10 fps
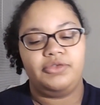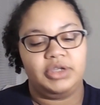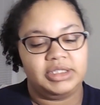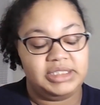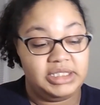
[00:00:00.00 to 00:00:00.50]
if you
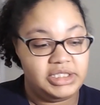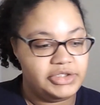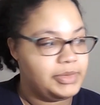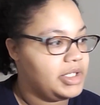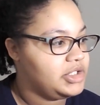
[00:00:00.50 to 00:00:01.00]
can see
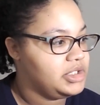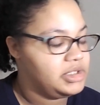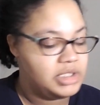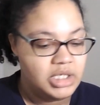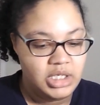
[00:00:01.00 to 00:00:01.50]
these
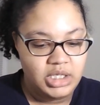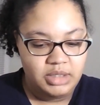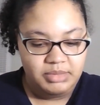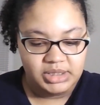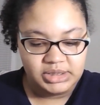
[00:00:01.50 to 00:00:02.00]
swatches
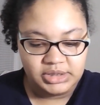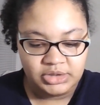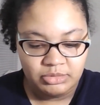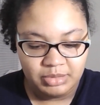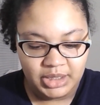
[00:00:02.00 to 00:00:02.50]
because it's
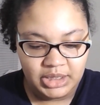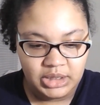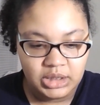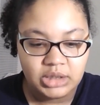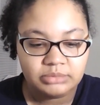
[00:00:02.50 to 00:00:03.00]
so bright in
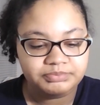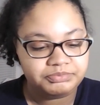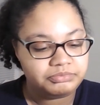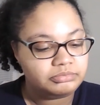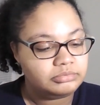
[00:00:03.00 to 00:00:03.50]
here.
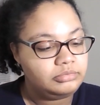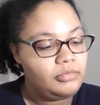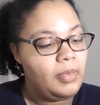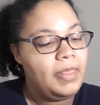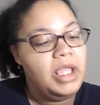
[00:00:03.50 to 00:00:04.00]

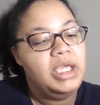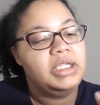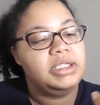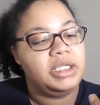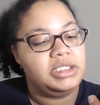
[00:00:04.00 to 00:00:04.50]

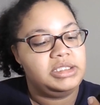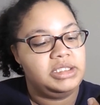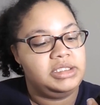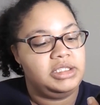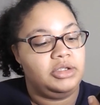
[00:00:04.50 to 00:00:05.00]
Next
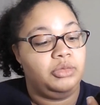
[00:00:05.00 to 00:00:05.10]
is their